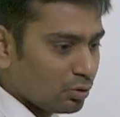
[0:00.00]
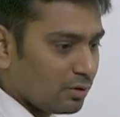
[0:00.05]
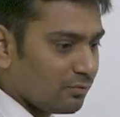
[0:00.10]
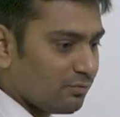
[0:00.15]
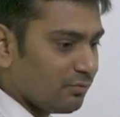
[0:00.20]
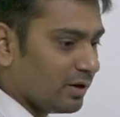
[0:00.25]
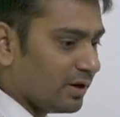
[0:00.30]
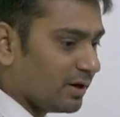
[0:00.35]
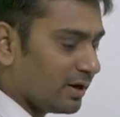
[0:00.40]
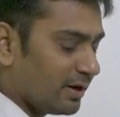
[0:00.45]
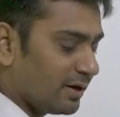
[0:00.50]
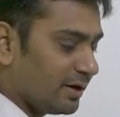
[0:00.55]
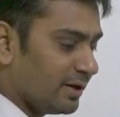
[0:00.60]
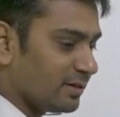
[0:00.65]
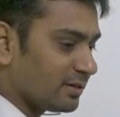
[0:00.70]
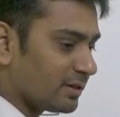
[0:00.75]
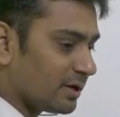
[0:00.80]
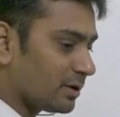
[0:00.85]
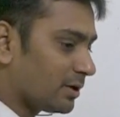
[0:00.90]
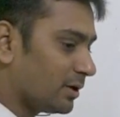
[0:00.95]
of
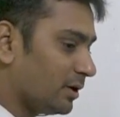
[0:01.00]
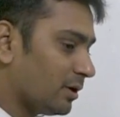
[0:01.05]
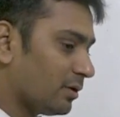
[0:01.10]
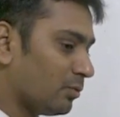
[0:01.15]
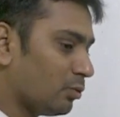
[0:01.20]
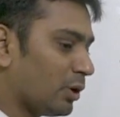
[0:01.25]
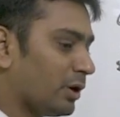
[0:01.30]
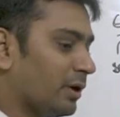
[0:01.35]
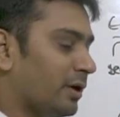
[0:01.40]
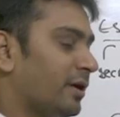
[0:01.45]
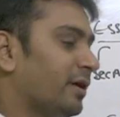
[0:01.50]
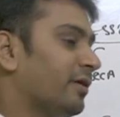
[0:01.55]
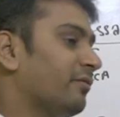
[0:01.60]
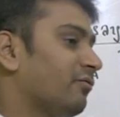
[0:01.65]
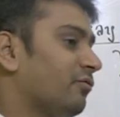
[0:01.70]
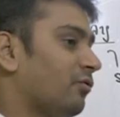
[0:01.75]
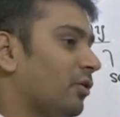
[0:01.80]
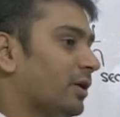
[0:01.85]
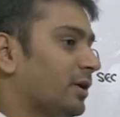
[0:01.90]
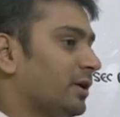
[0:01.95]
130 and
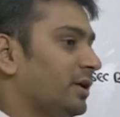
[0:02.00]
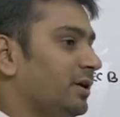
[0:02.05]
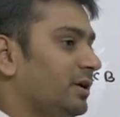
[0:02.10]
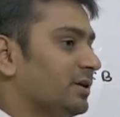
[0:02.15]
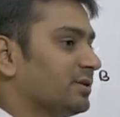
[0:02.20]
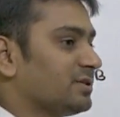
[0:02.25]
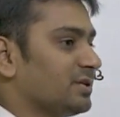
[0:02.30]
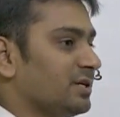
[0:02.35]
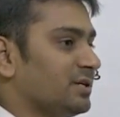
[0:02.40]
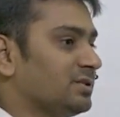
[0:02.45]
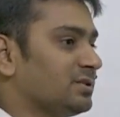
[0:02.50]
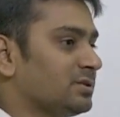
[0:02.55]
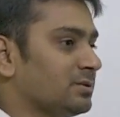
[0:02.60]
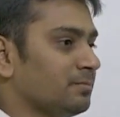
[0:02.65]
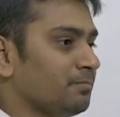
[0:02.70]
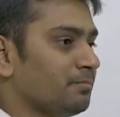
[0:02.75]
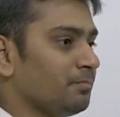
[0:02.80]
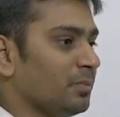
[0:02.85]
114 essays,